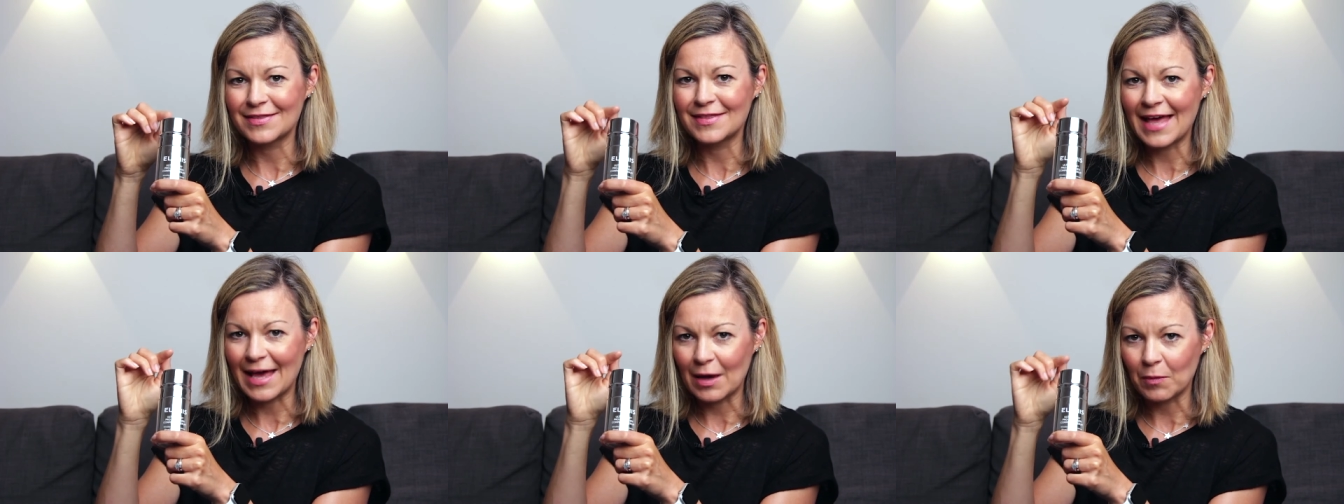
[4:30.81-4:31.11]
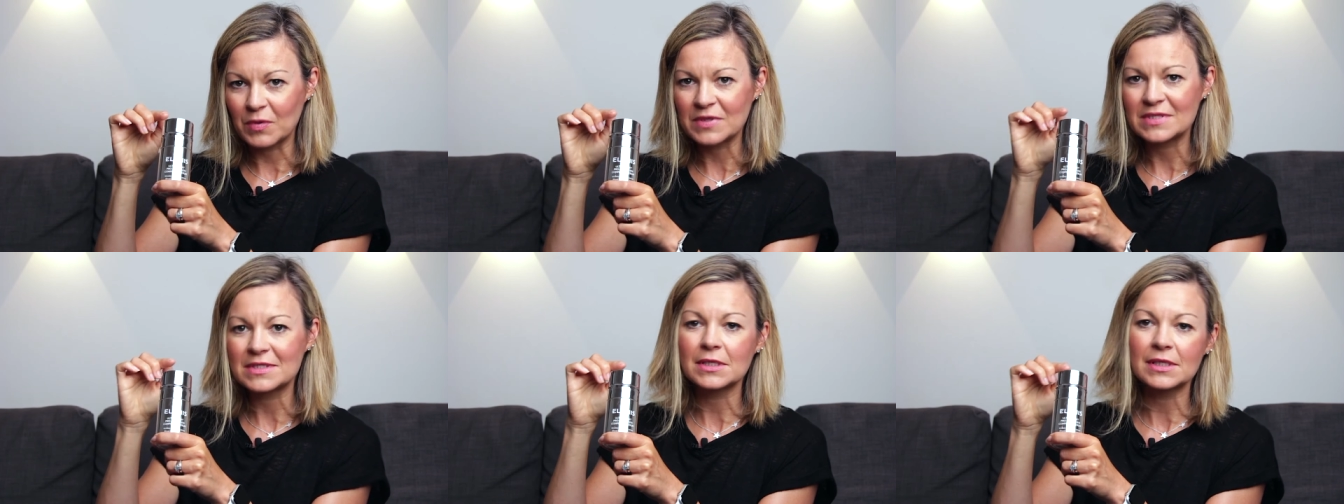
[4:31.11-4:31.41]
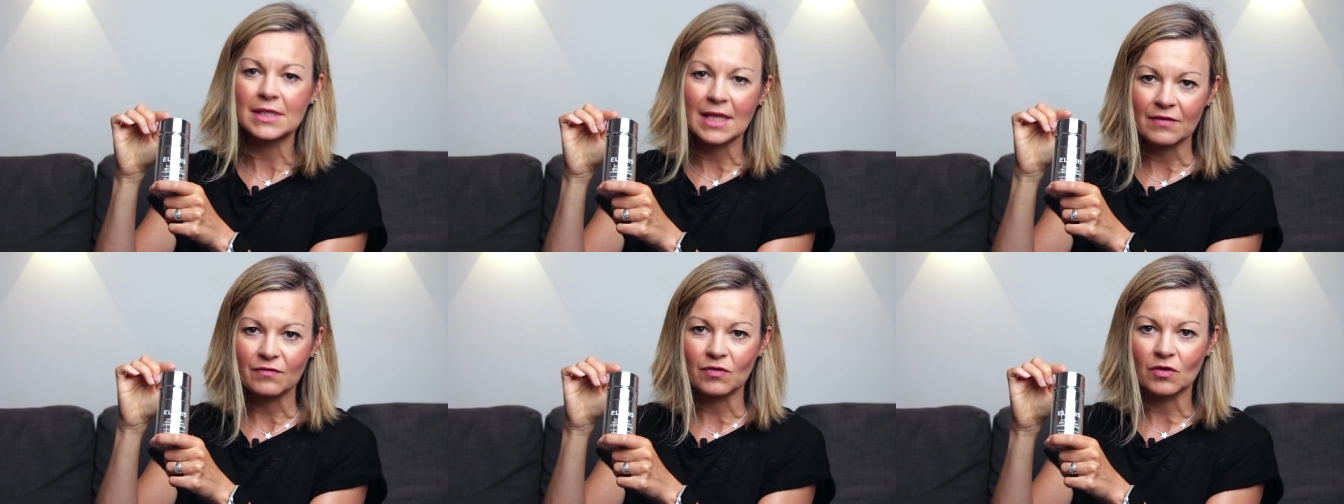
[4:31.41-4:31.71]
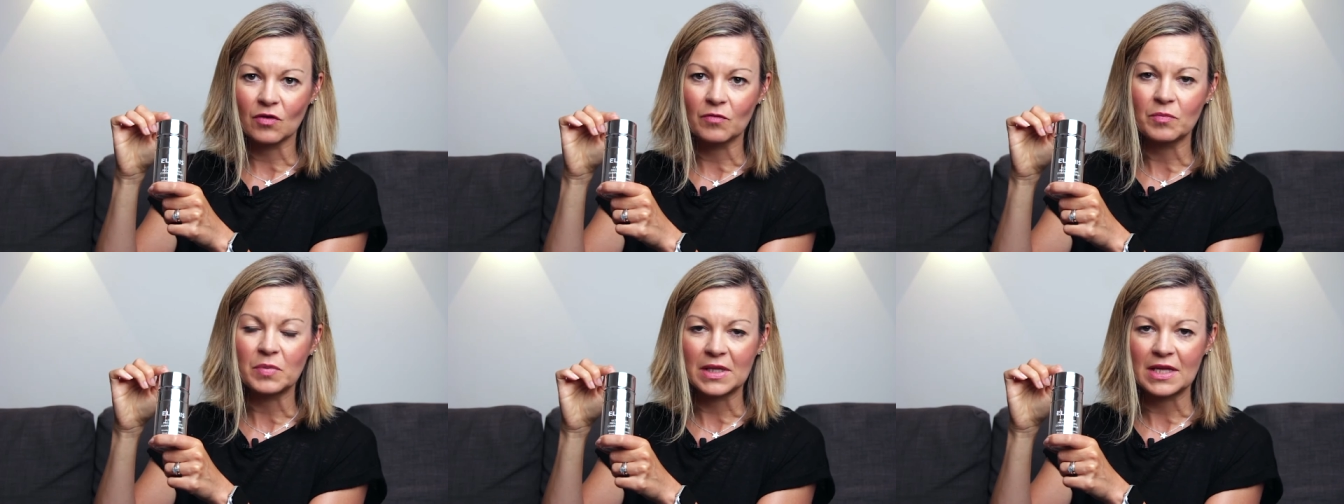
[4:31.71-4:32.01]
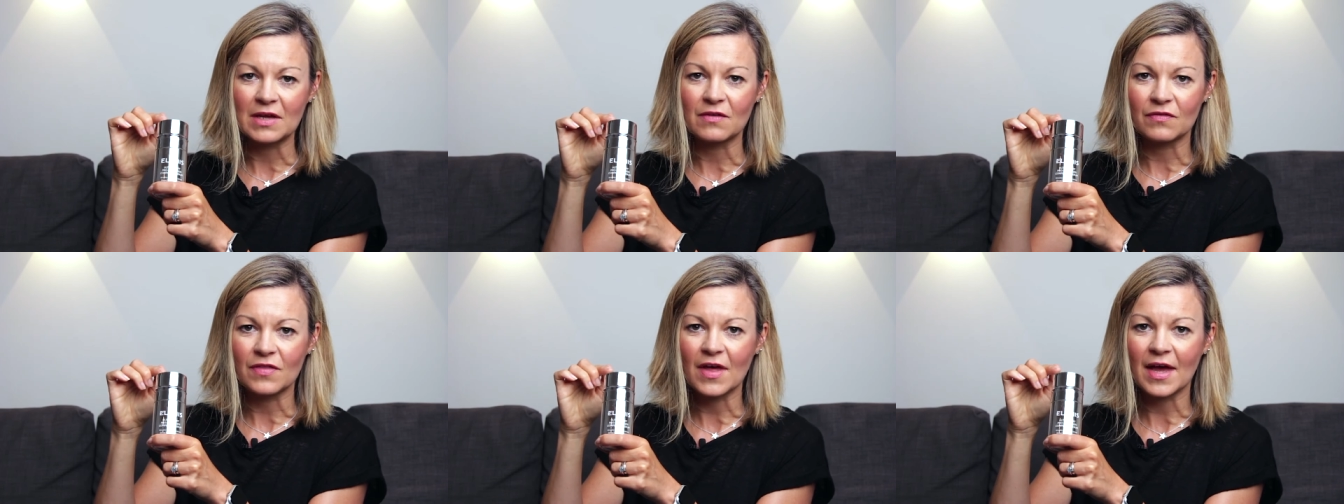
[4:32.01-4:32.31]
That was the level of
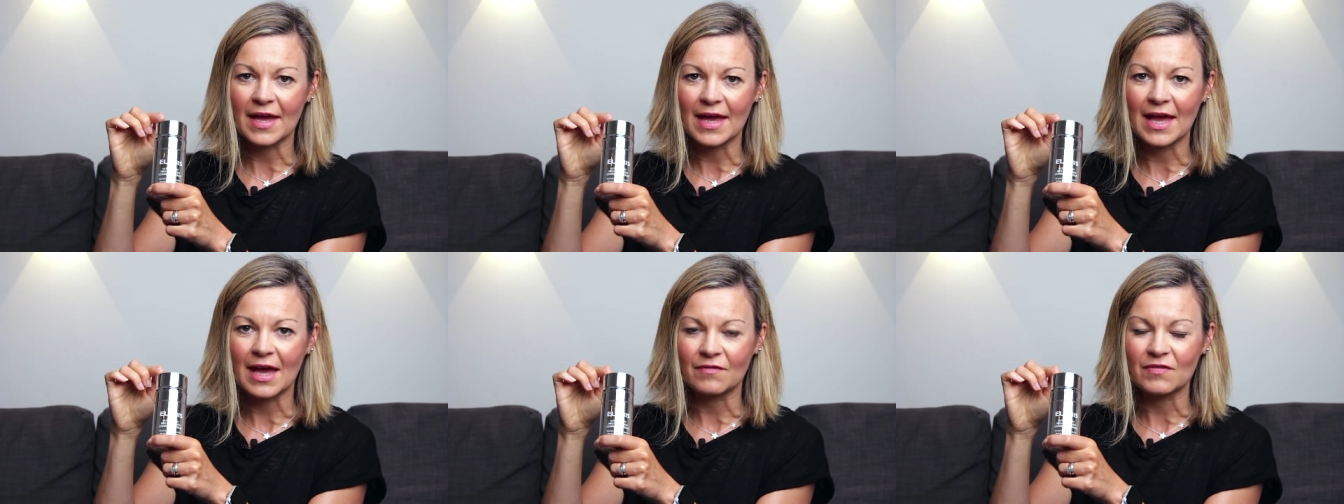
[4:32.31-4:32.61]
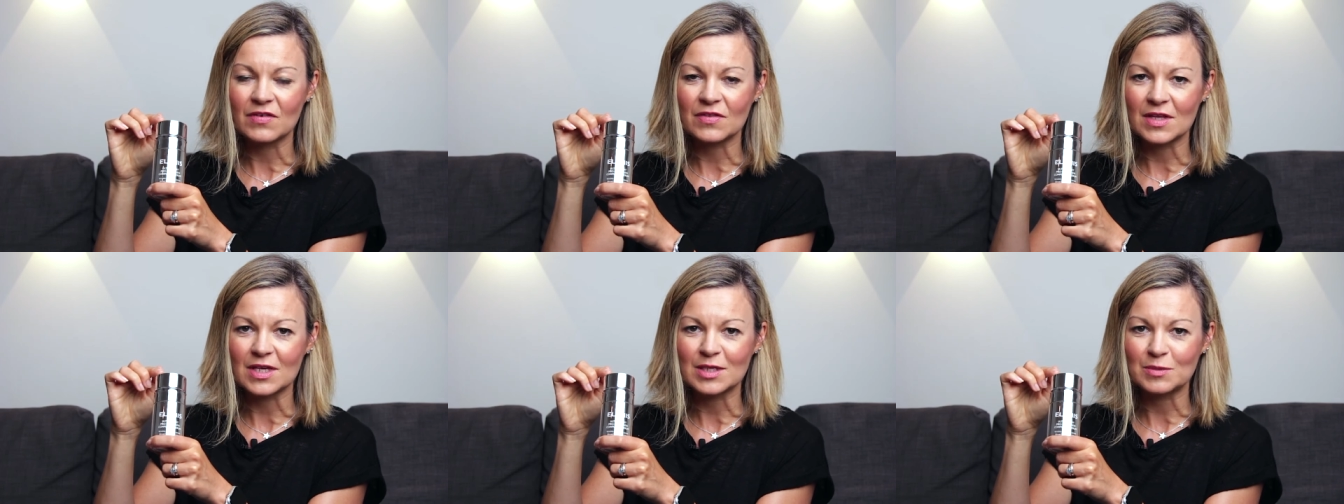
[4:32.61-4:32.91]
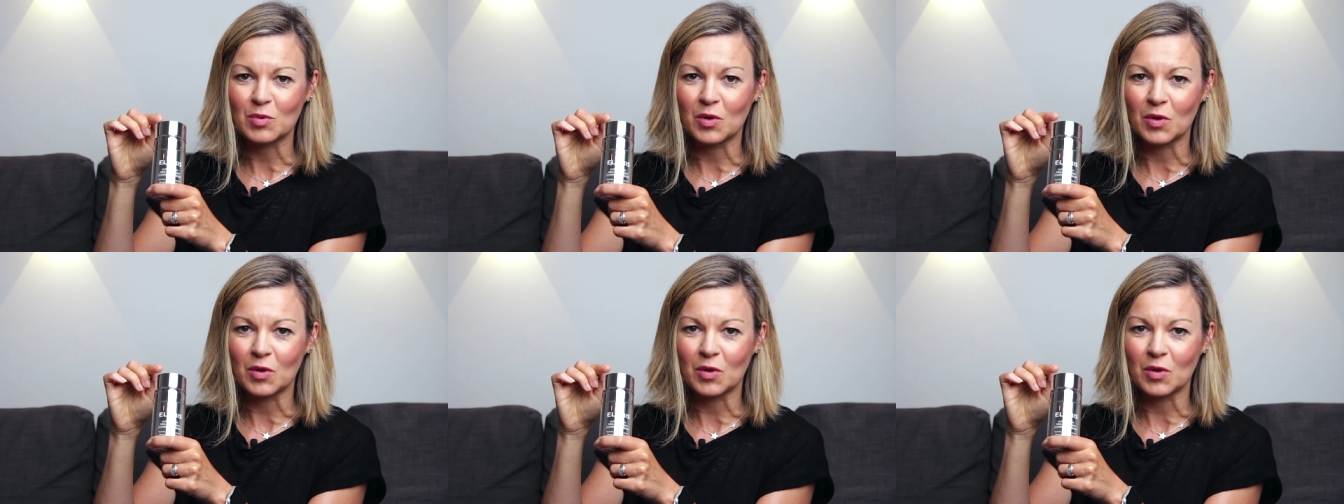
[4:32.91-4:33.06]
belief that I have in this